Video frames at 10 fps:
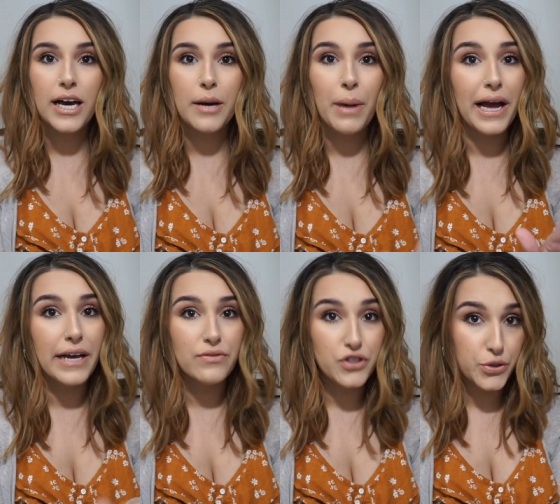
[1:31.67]
Um, I
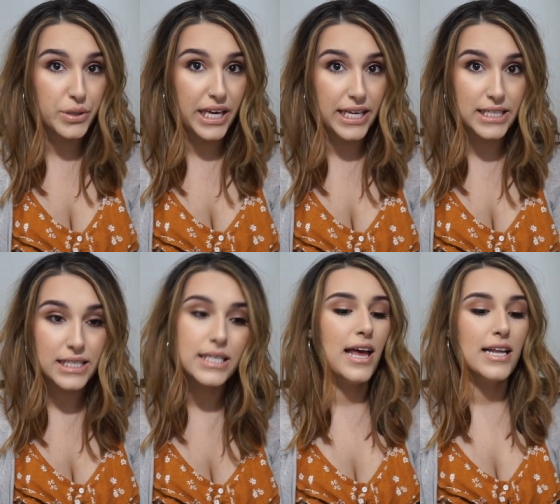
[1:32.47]
have two kids
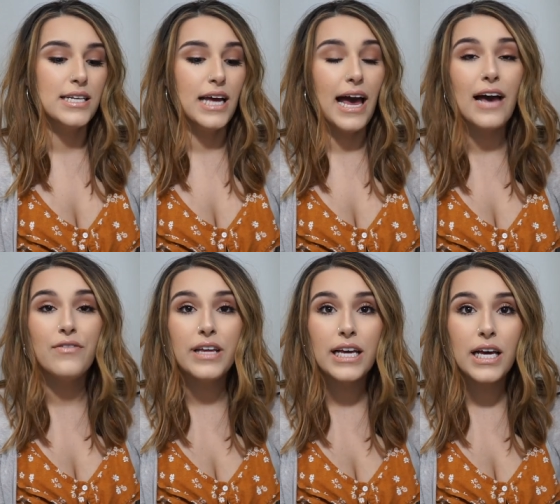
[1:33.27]
and
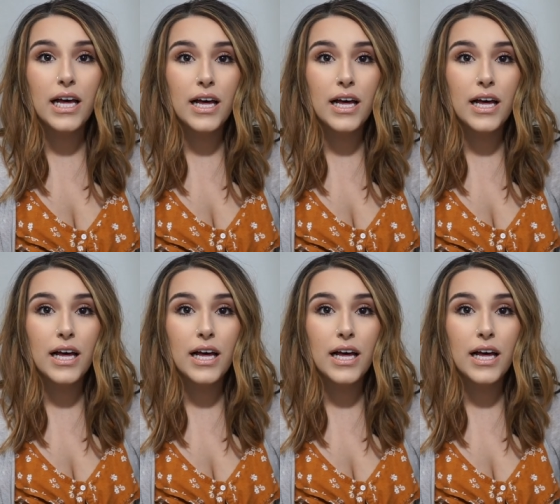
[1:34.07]
having